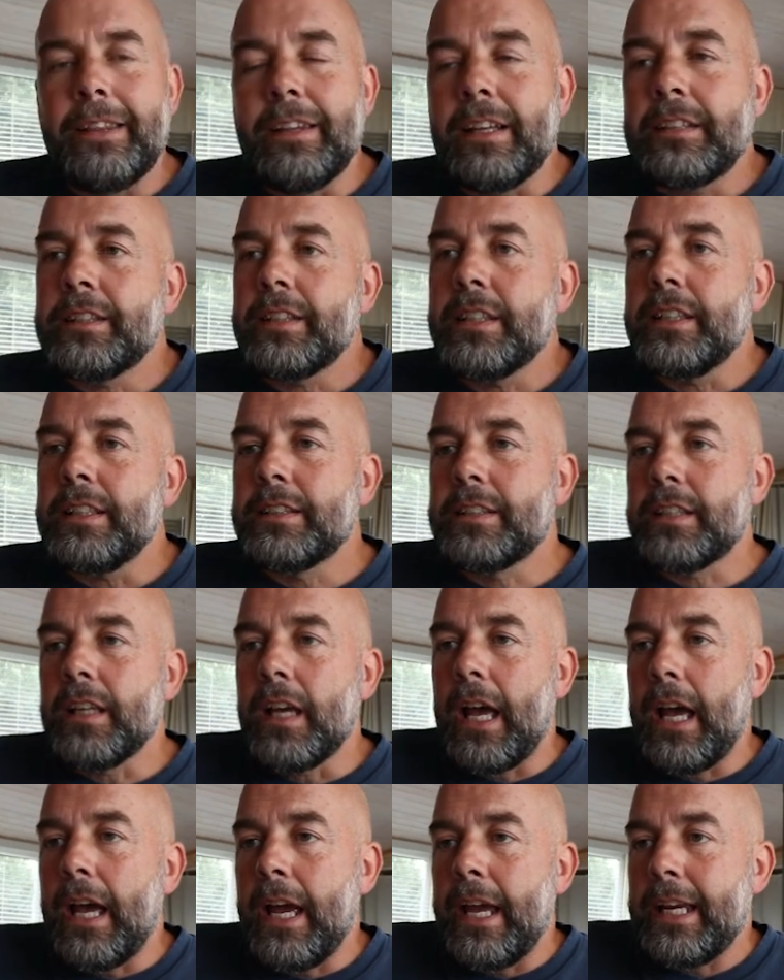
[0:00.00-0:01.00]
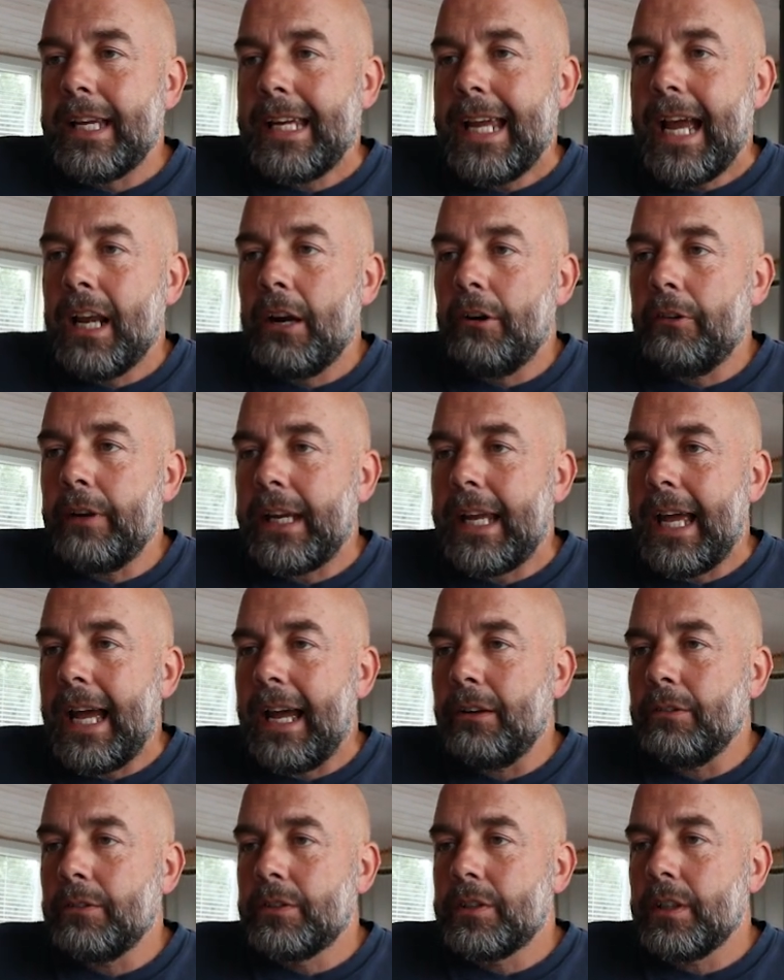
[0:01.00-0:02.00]
And this is a calorie
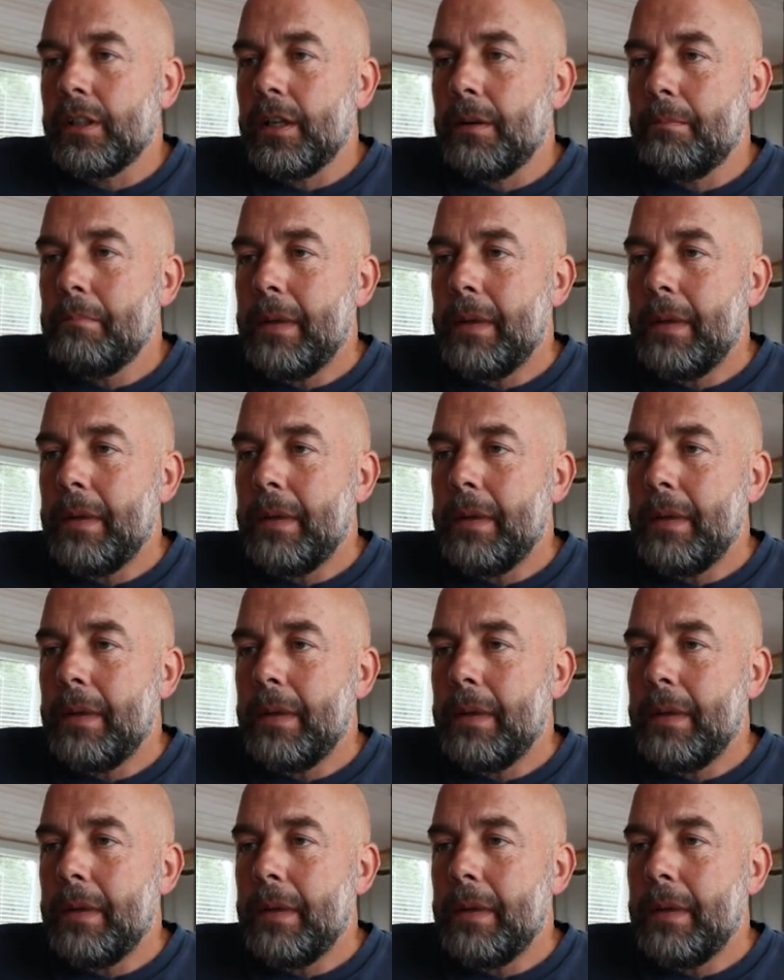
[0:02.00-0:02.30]
counter,